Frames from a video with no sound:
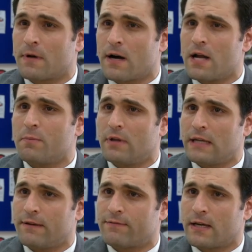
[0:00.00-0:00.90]
I
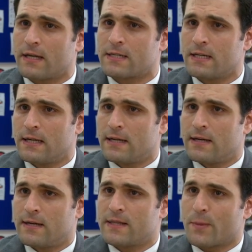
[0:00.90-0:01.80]
believe that
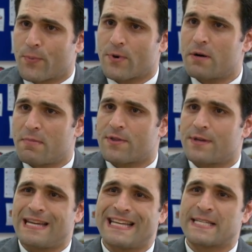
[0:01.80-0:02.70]
the Pron
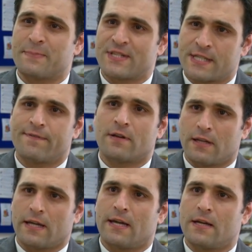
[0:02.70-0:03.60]
method is
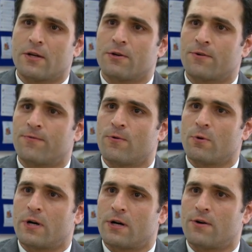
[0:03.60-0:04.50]
specifically good
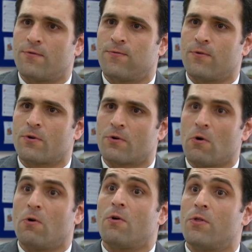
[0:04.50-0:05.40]
for, for
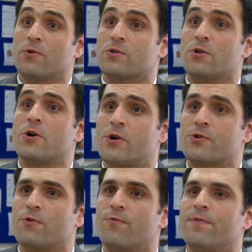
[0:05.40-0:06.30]
all those
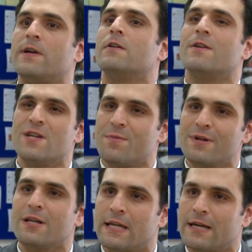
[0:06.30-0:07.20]
learners who feel
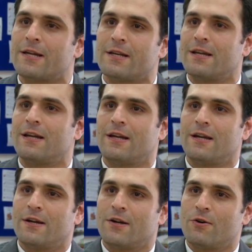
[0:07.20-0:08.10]
humiliated
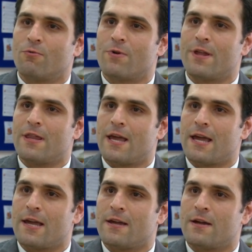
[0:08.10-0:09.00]
when
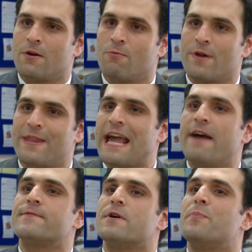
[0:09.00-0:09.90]
they, when they
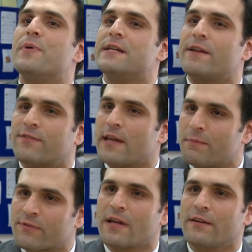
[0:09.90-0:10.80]
have to repeat the same
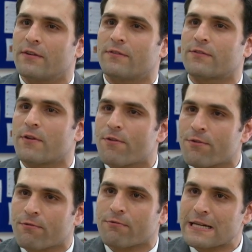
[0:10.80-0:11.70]
sentence
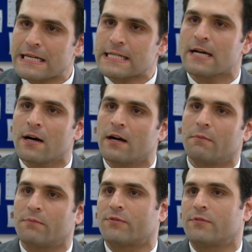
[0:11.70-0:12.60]
three
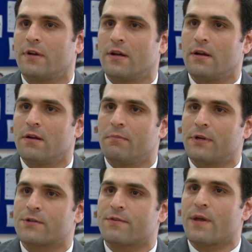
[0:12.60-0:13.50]
times
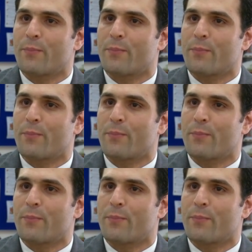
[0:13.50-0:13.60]
because of their